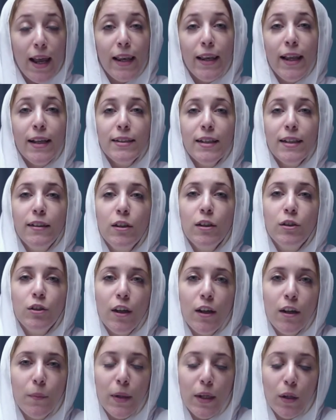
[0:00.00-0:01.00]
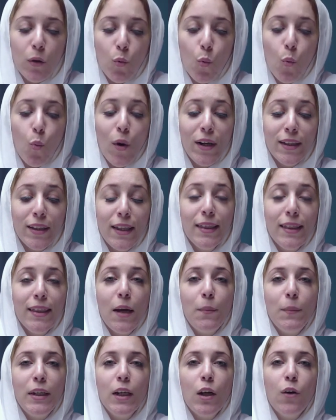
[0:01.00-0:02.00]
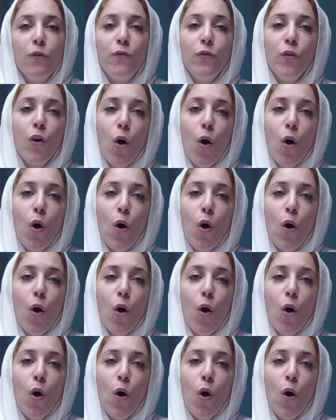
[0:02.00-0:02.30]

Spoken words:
Let's determine what is the meaning of